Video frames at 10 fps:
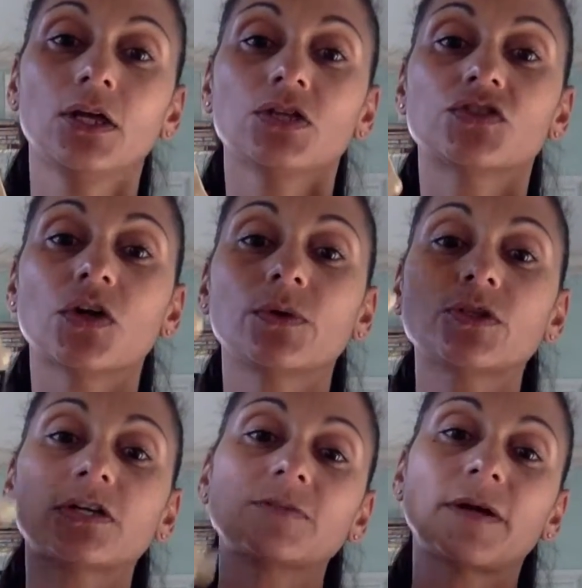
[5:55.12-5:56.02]
So we
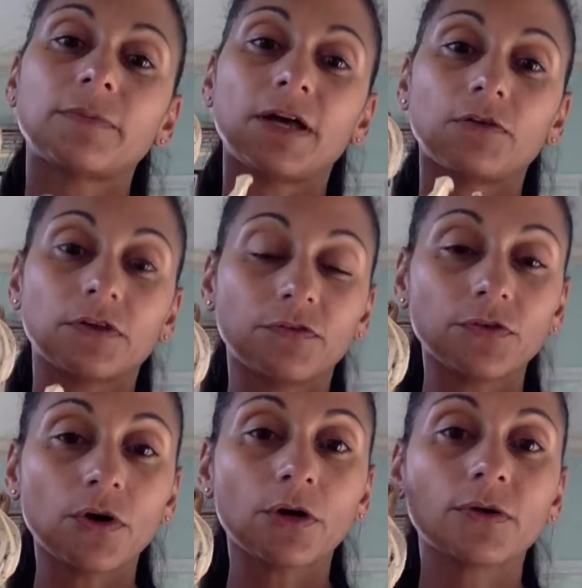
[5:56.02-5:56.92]
talked about pelvic
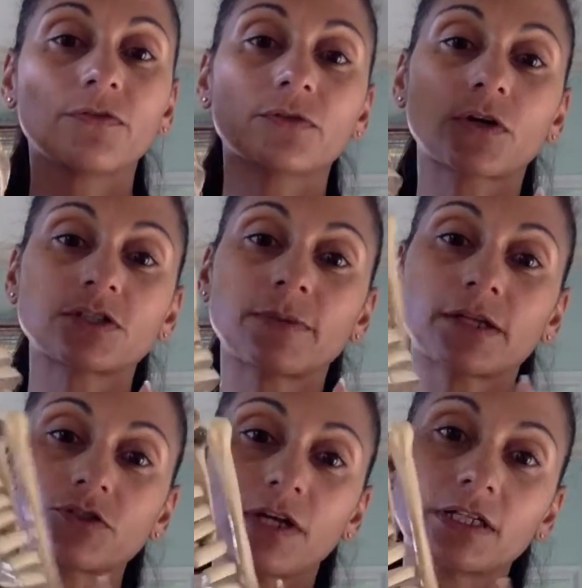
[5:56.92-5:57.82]
floor, we've talked
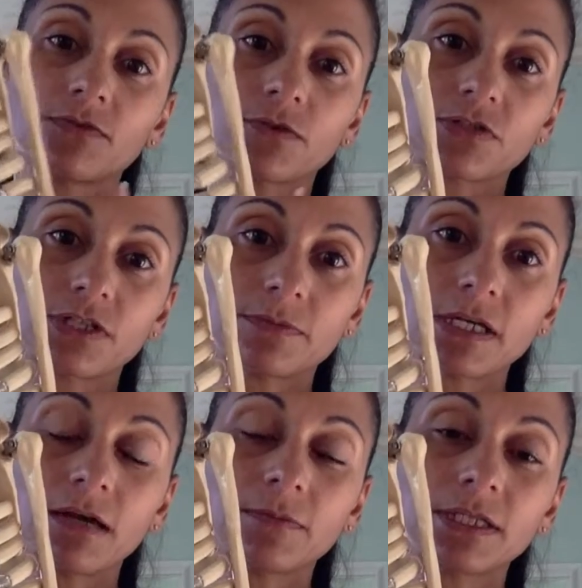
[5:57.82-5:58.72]
about transverse
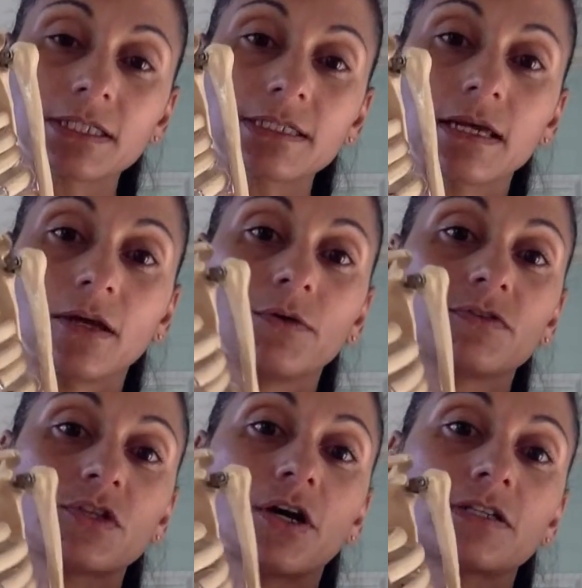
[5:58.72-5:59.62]
abdominis, we've
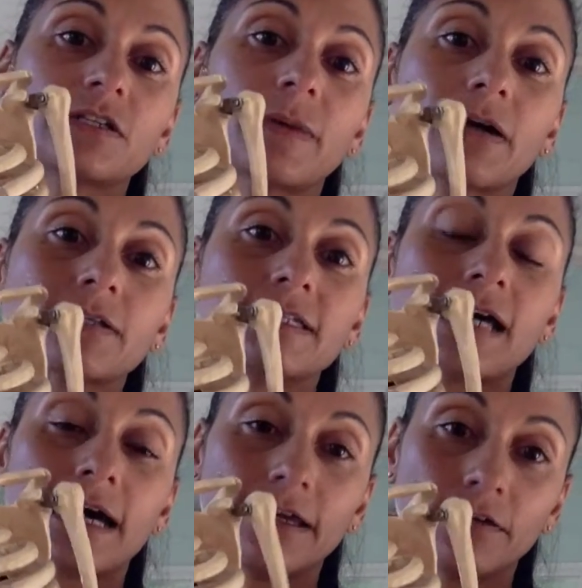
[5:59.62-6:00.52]
talked about
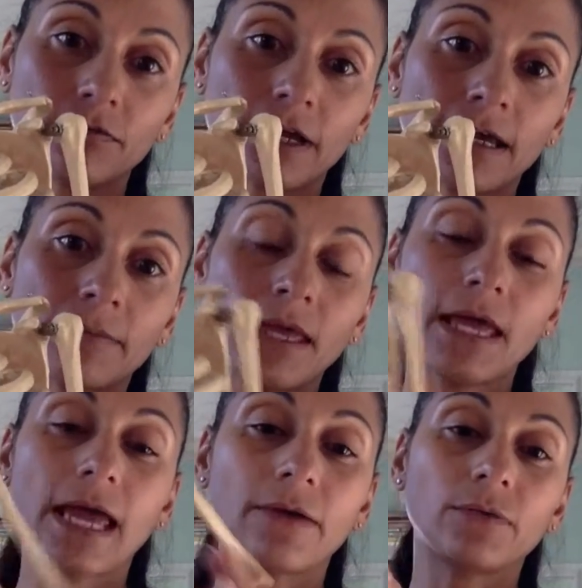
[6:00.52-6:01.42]
diaphragm,
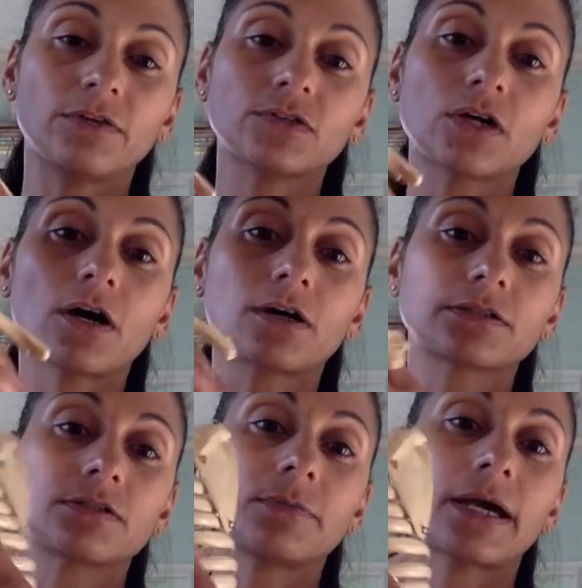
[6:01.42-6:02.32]
and we've
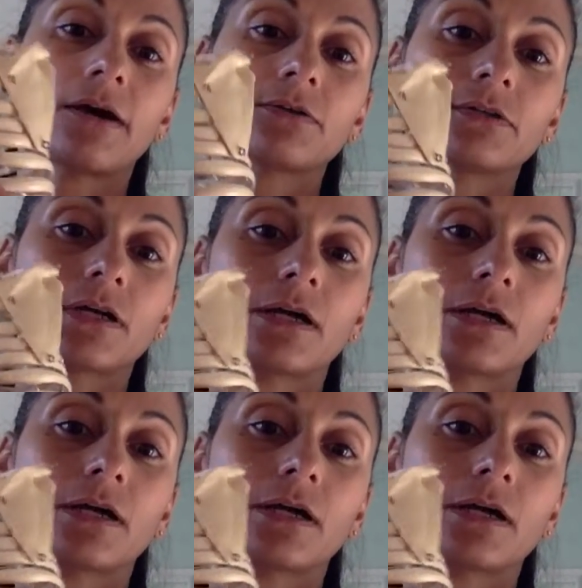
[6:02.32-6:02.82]
talked about